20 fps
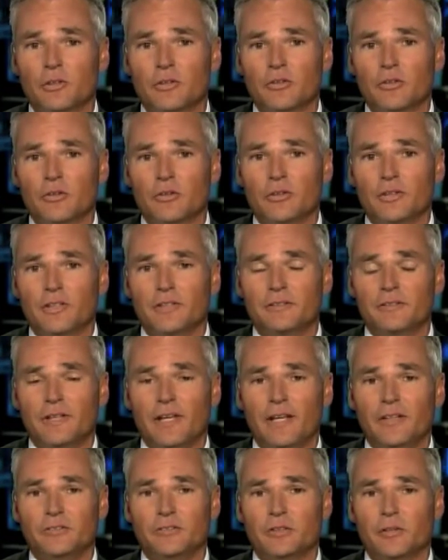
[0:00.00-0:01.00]
but the only
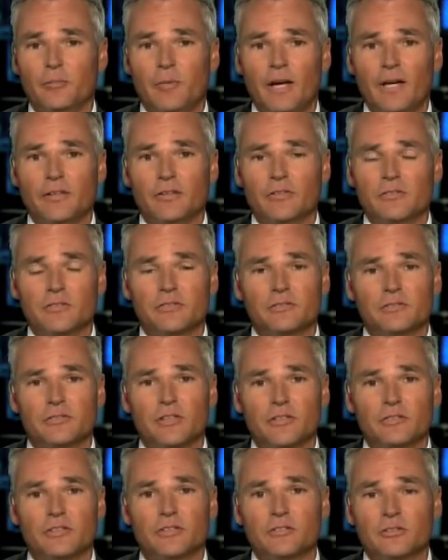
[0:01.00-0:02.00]
answer that matters is does